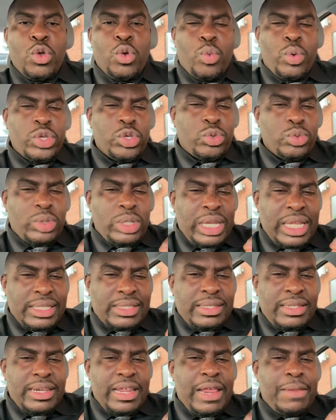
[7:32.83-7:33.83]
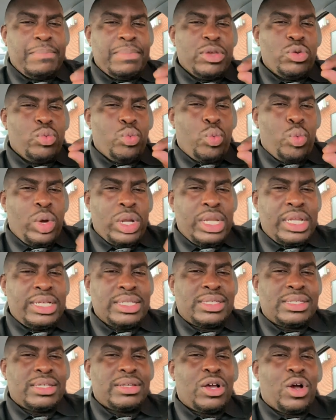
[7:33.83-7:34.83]
When you listen and be willing
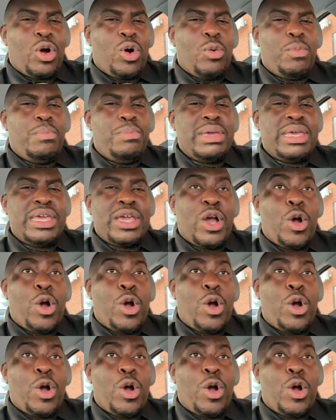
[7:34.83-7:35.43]
to obey,